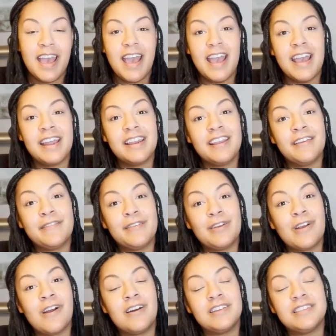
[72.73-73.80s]
And if
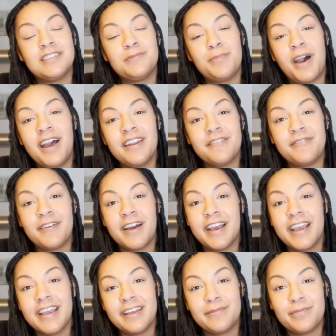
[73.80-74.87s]
you're on
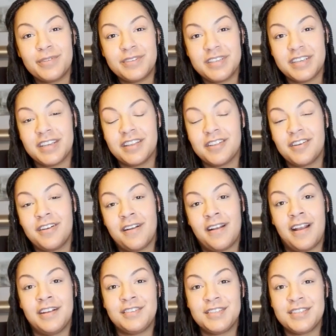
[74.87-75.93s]
Spotify in particular,
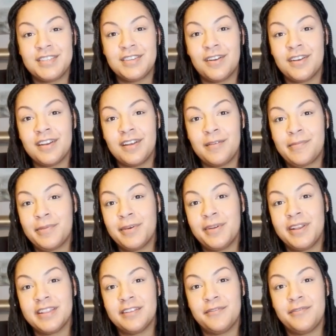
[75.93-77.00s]
I just started
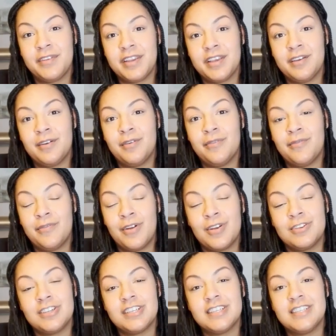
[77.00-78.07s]
uploading the video
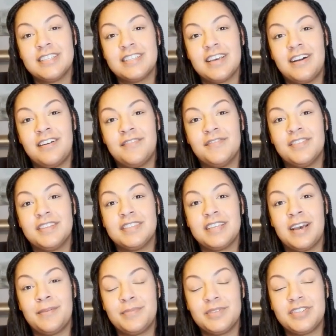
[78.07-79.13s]
versions of this
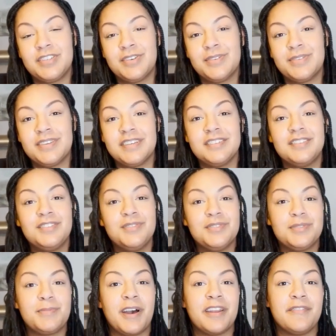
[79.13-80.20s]
episode to
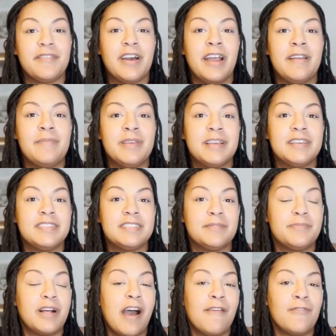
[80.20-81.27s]
Spotify because the
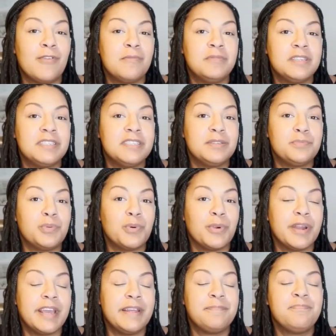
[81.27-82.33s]
platform does
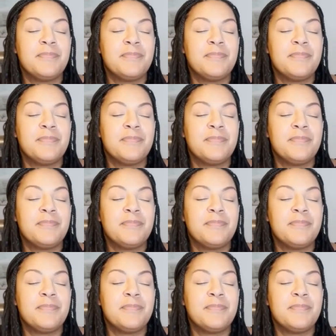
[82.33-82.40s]
support it.